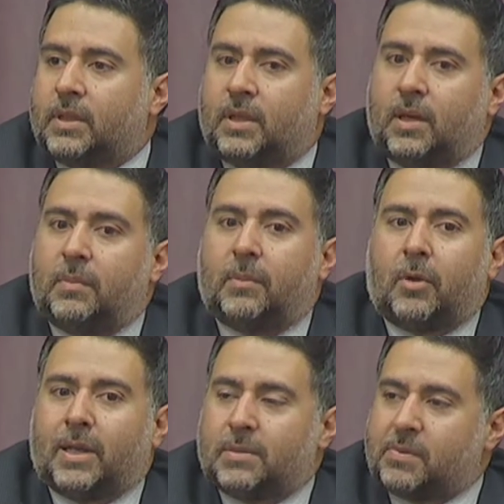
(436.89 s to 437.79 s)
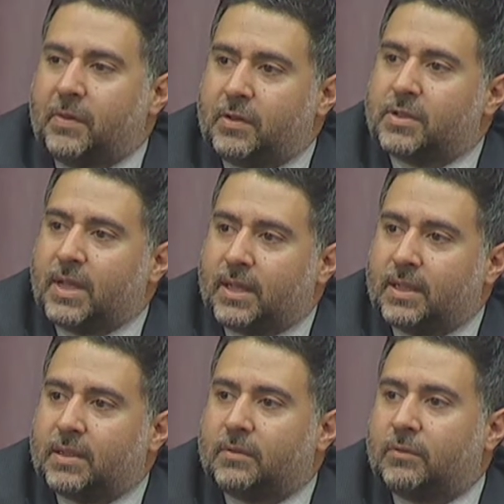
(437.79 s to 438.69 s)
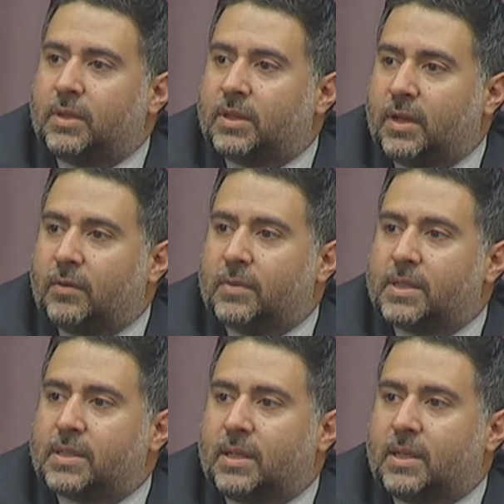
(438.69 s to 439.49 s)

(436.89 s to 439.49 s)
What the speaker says: memorandums of understanding with the governments,